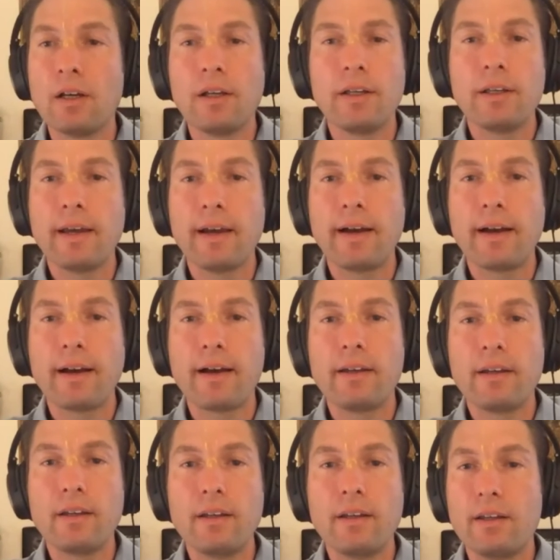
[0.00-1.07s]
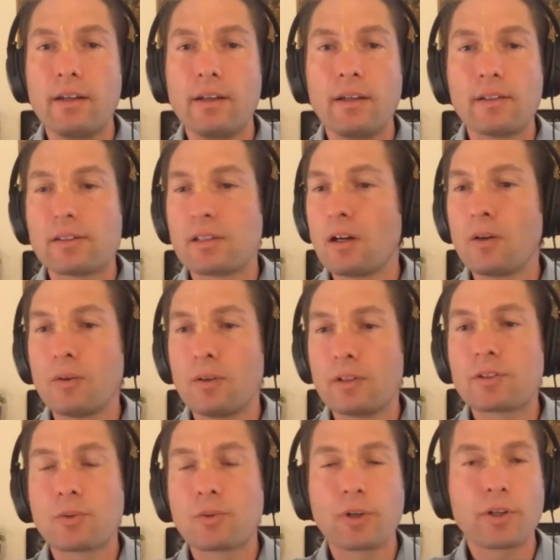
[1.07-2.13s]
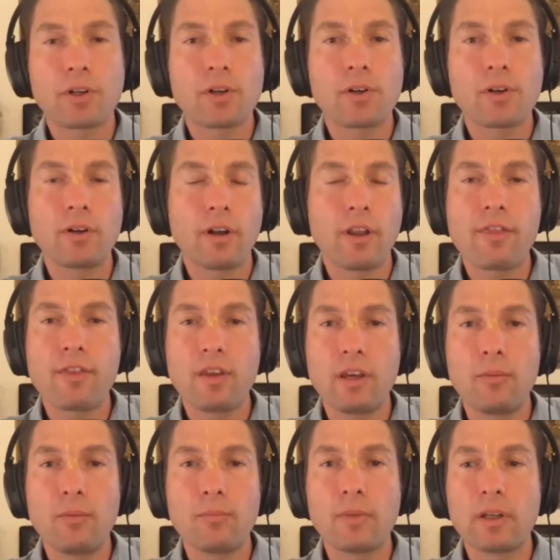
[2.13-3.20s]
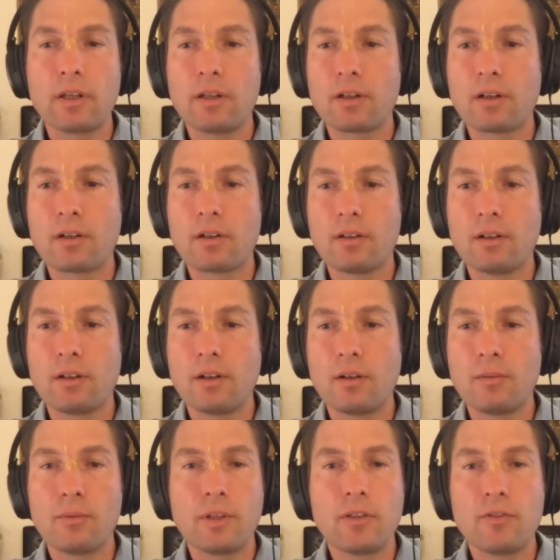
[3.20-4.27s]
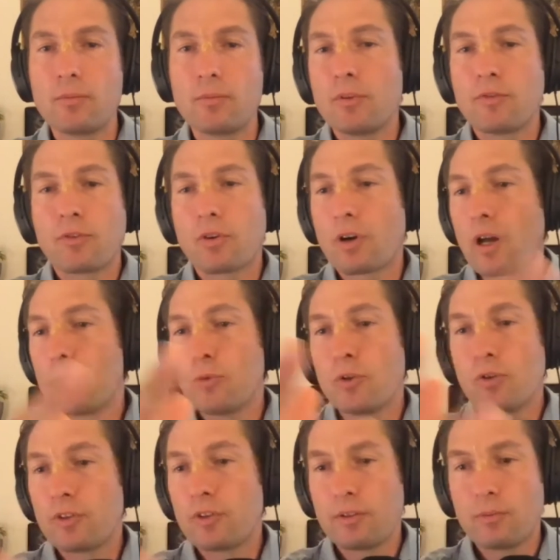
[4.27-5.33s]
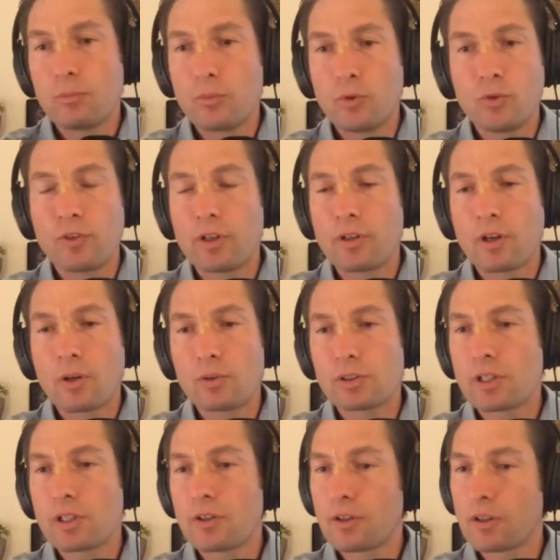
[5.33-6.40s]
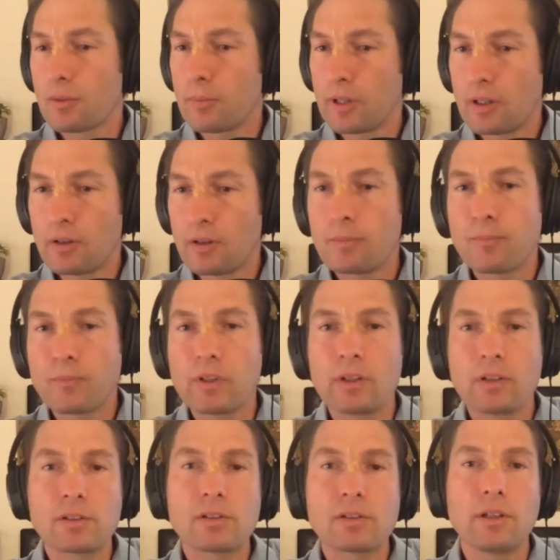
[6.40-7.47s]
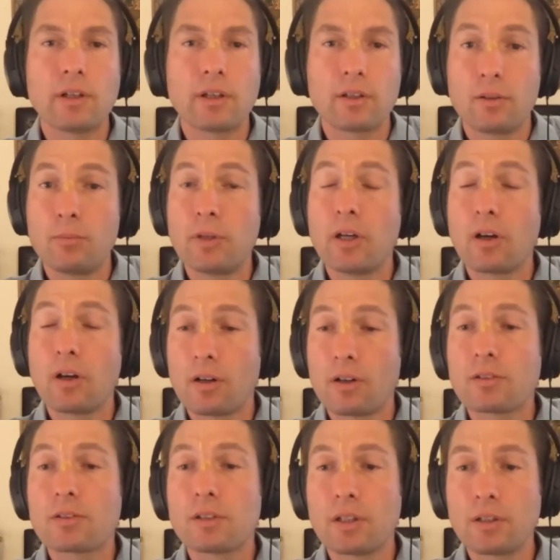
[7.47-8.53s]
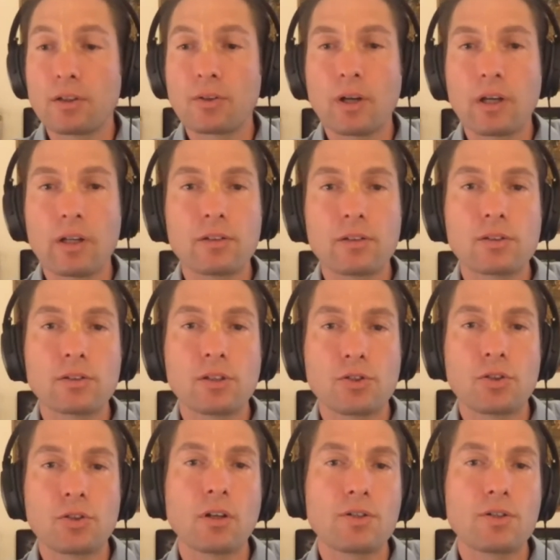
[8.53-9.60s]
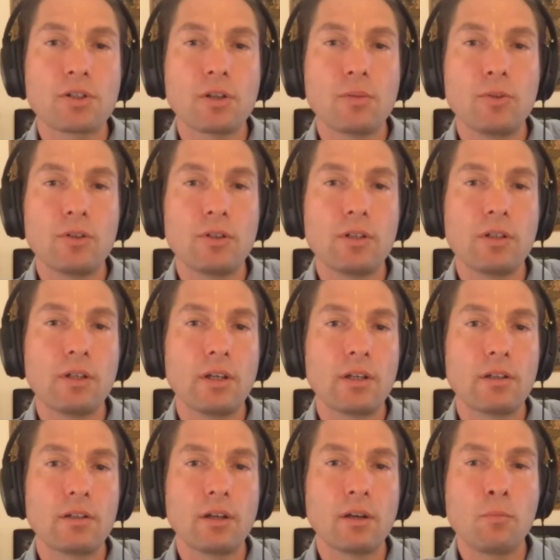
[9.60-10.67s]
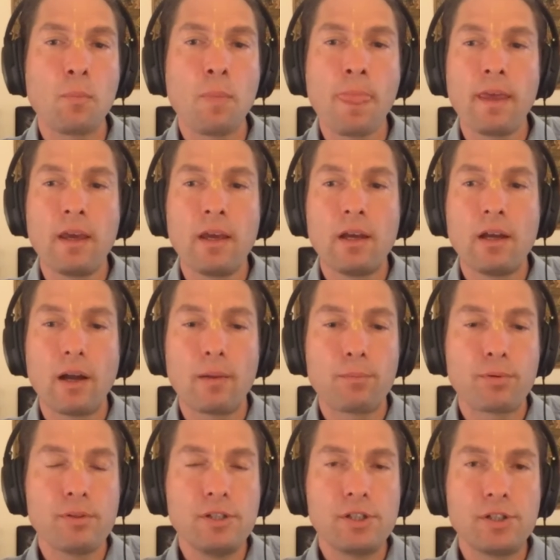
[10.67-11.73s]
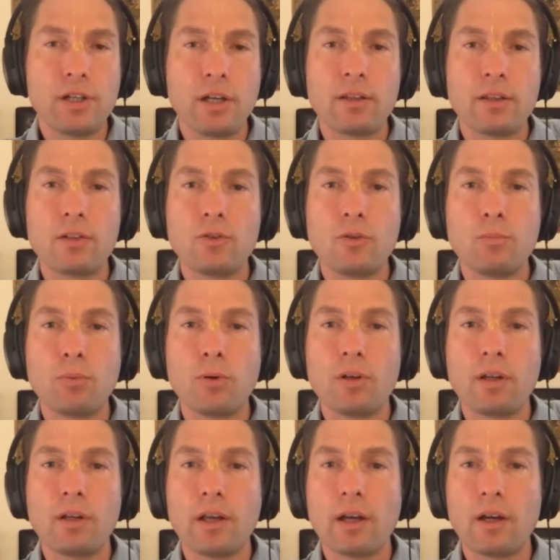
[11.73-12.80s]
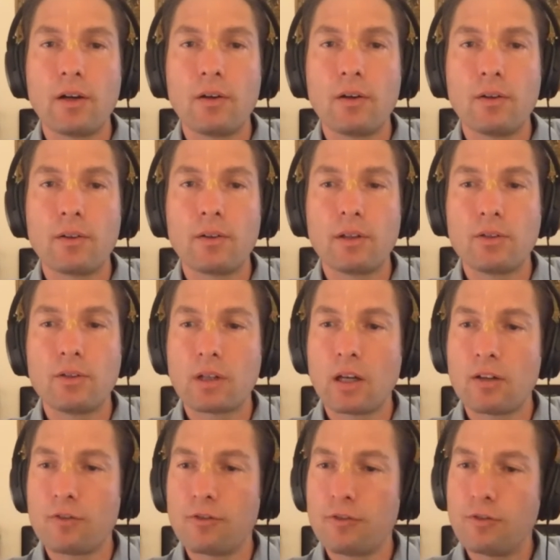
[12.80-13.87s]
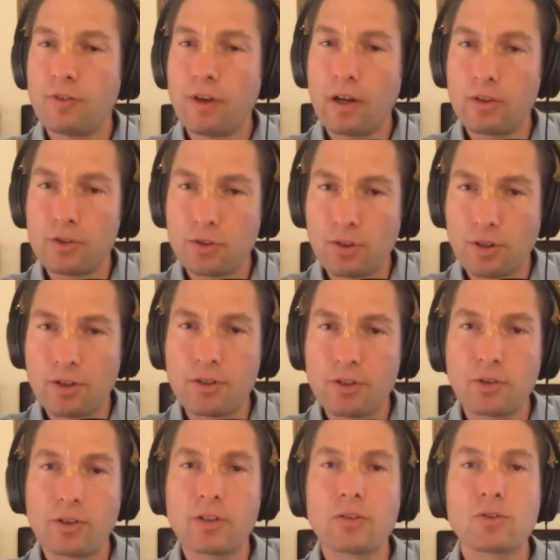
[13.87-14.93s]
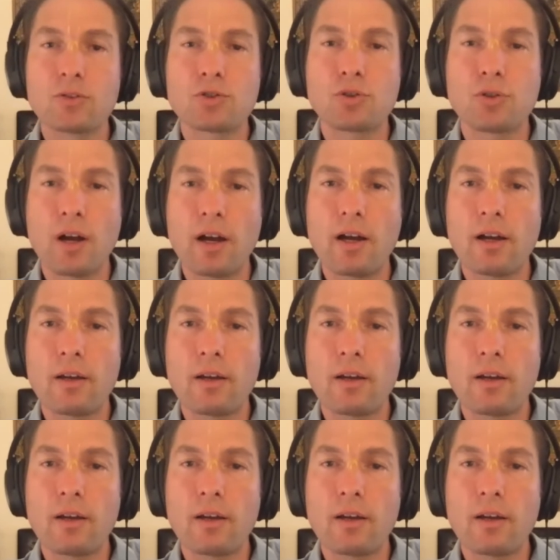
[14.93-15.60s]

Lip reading: Yeah, it's a recurrent theme here. Even before I moved here, I was hearing about it can be hard to integrate into such a large community, and I appreciate that you pointed out that you kind of found your little tribe,